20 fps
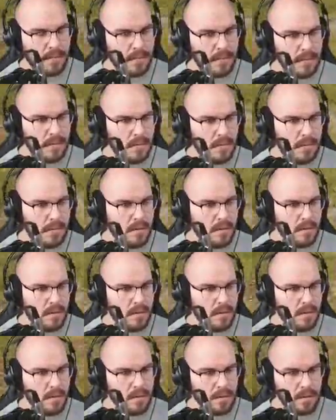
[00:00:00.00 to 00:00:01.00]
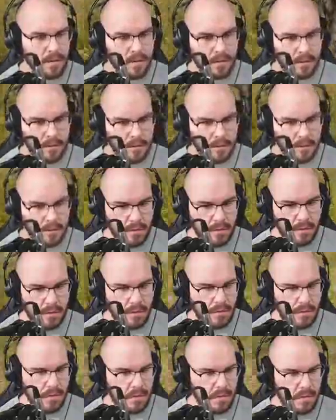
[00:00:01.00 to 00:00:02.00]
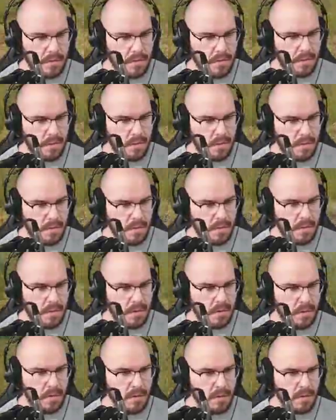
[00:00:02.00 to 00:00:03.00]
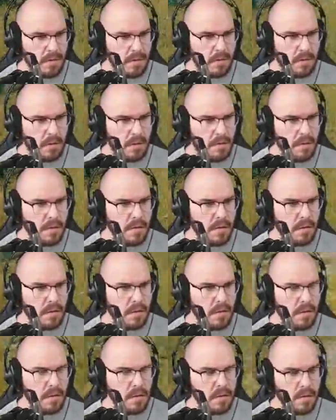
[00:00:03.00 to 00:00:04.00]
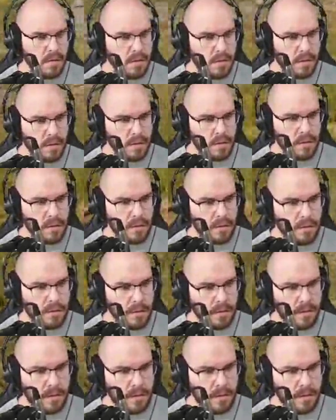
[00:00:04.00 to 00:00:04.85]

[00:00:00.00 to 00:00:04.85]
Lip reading: Nothing is said.